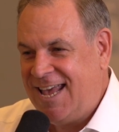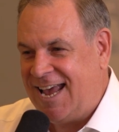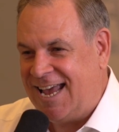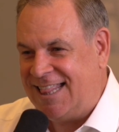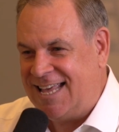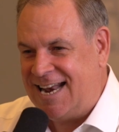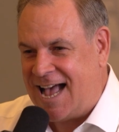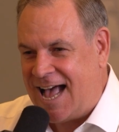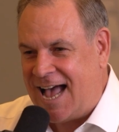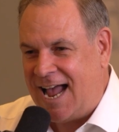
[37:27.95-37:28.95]
And then
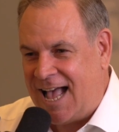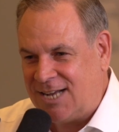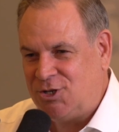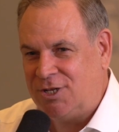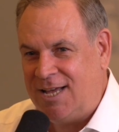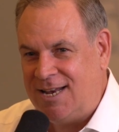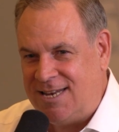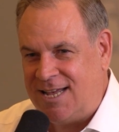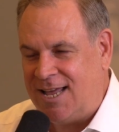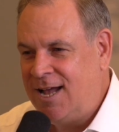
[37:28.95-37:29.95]
I actually
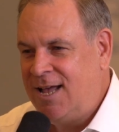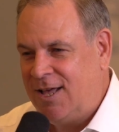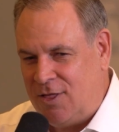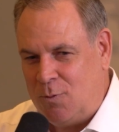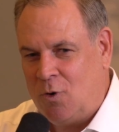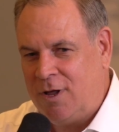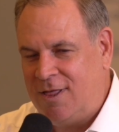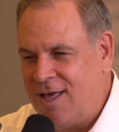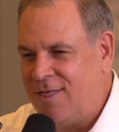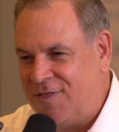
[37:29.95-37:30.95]
did one of
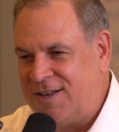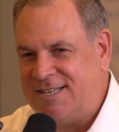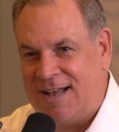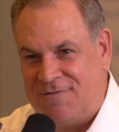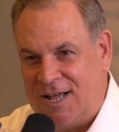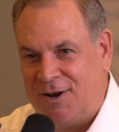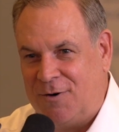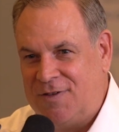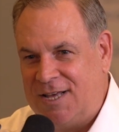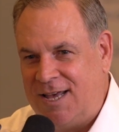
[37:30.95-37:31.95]
the other things I've done
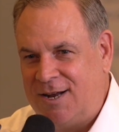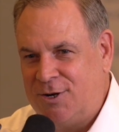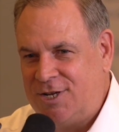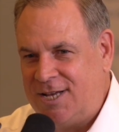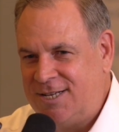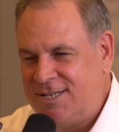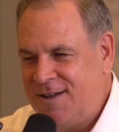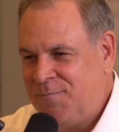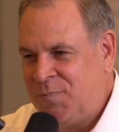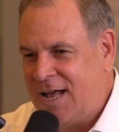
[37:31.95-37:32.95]
over the years is
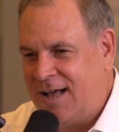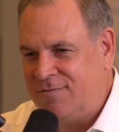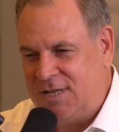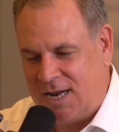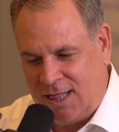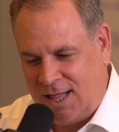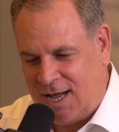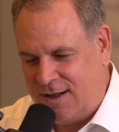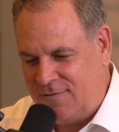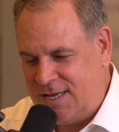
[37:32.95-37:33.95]
I've done a
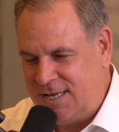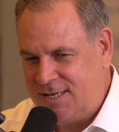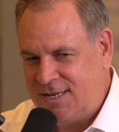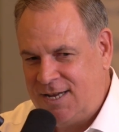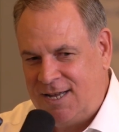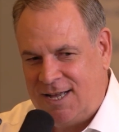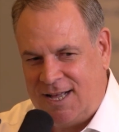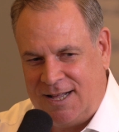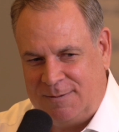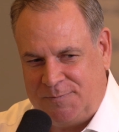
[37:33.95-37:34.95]
lot of these,
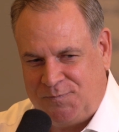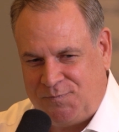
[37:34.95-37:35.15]
I've